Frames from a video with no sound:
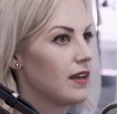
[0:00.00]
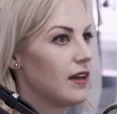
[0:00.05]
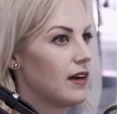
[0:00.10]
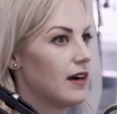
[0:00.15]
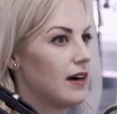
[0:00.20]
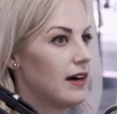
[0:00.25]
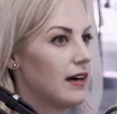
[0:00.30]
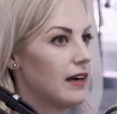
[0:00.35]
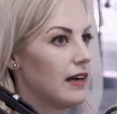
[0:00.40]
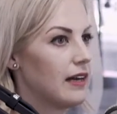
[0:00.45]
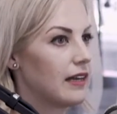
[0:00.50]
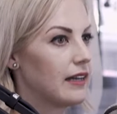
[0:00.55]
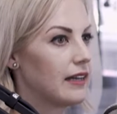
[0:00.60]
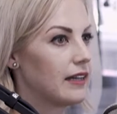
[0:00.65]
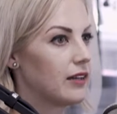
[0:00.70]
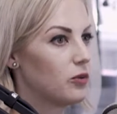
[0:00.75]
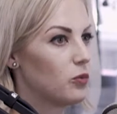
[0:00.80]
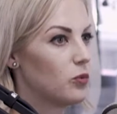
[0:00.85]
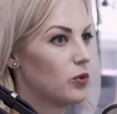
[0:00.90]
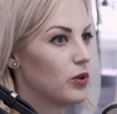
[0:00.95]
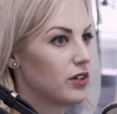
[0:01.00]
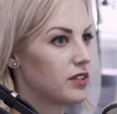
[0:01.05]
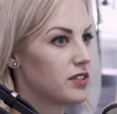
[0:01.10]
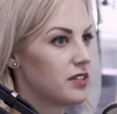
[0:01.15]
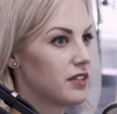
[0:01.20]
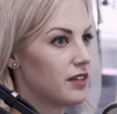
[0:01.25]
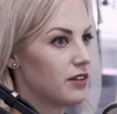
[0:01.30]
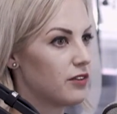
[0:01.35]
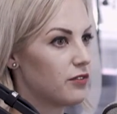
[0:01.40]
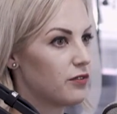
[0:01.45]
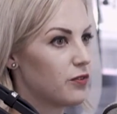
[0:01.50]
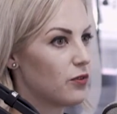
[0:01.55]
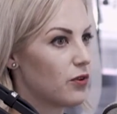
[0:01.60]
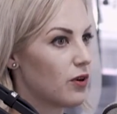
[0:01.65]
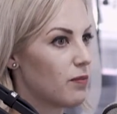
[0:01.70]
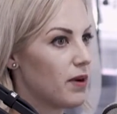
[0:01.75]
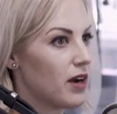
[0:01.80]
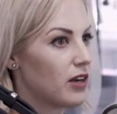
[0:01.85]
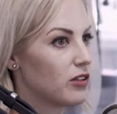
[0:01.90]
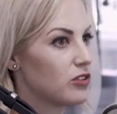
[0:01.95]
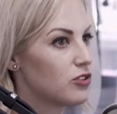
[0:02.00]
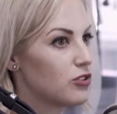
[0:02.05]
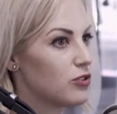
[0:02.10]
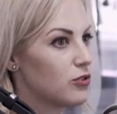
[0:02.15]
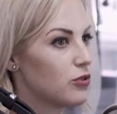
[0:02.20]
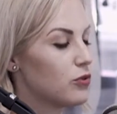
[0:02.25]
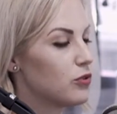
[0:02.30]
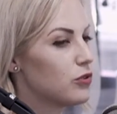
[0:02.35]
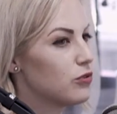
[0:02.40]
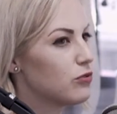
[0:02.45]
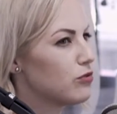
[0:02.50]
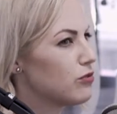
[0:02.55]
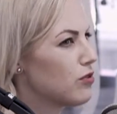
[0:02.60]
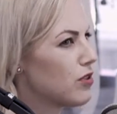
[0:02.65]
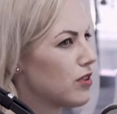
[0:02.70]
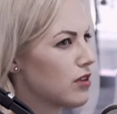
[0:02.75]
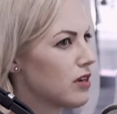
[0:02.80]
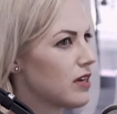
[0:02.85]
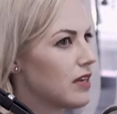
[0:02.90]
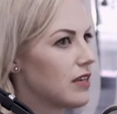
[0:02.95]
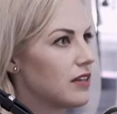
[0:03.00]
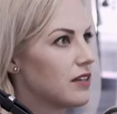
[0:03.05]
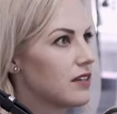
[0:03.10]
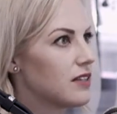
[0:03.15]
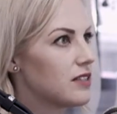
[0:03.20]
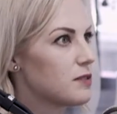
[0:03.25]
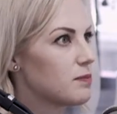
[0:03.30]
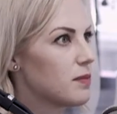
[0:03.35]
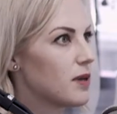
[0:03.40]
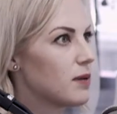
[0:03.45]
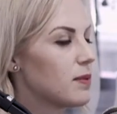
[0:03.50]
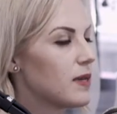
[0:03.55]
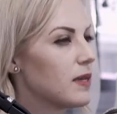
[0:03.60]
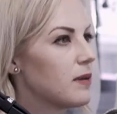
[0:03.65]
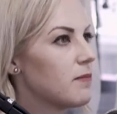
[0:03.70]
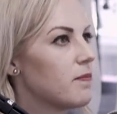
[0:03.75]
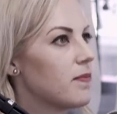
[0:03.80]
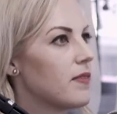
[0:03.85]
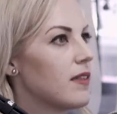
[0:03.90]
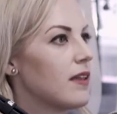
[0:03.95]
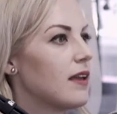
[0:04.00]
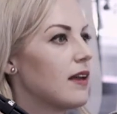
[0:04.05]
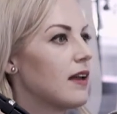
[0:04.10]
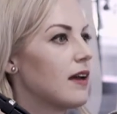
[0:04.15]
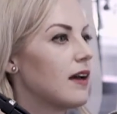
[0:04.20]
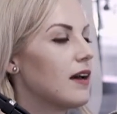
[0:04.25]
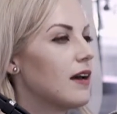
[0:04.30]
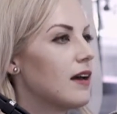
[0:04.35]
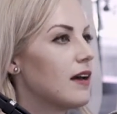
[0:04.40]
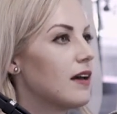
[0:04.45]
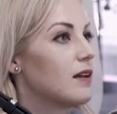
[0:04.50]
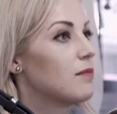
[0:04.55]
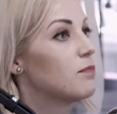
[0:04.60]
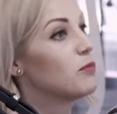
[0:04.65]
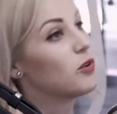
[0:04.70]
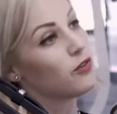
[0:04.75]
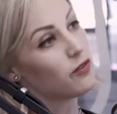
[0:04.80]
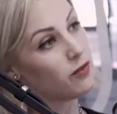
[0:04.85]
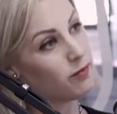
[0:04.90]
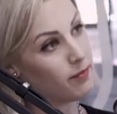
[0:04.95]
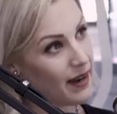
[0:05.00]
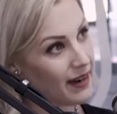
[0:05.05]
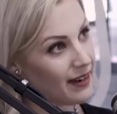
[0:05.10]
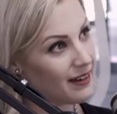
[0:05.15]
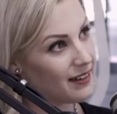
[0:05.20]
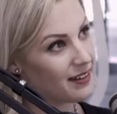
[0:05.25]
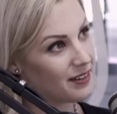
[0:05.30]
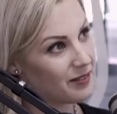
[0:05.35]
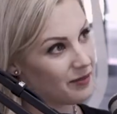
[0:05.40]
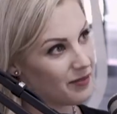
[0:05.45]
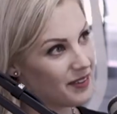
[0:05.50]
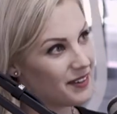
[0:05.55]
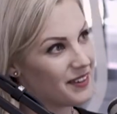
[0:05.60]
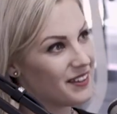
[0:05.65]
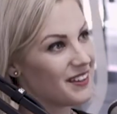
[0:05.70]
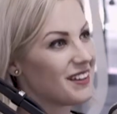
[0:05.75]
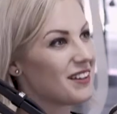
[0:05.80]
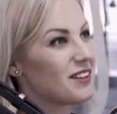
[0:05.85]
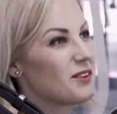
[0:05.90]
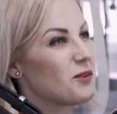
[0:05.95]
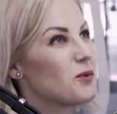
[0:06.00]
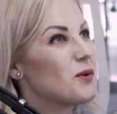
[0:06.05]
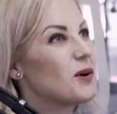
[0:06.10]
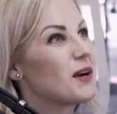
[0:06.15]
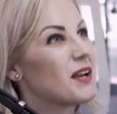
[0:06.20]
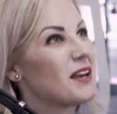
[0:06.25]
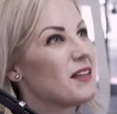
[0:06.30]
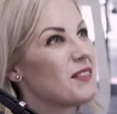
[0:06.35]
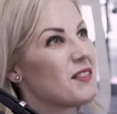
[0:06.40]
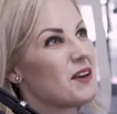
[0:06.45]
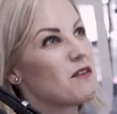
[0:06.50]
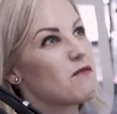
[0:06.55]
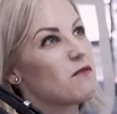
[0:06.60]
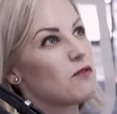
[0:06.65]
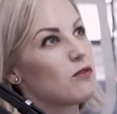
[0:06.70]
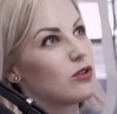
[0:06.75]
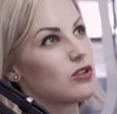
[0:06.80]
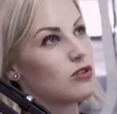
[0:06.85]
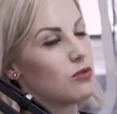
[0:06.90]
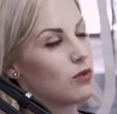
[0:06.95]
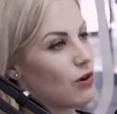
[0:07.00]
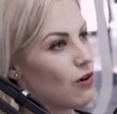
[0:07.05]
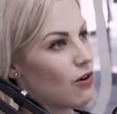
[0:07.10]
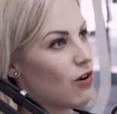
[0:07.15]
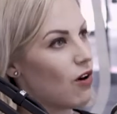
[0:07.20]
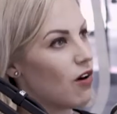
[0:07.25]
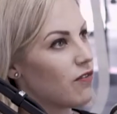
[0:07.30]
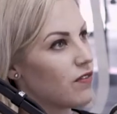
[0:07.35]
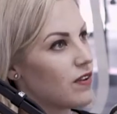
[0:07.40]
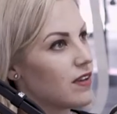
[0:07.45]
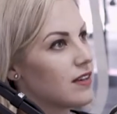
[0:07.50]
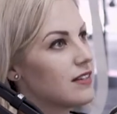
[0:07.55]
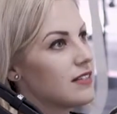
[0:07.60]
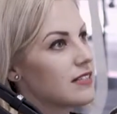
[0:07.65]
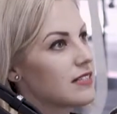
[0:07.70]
I worked here for about 2-3 years maybe, and moved back, working there for 2.5 years.